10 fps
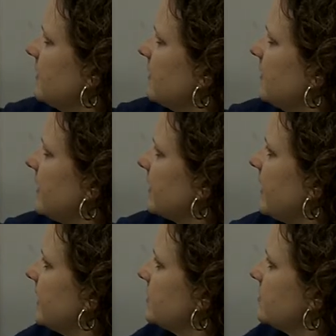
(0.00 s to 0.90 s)
Collect
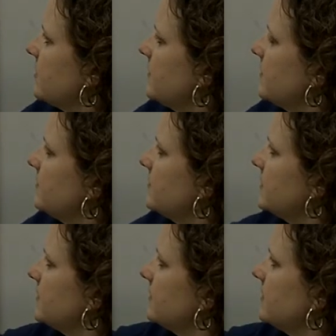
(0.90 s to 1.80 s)
like
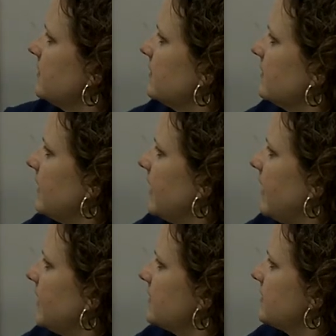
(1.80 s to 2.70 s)
terms,
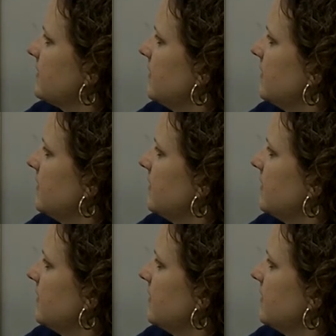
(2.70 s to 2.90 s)
8.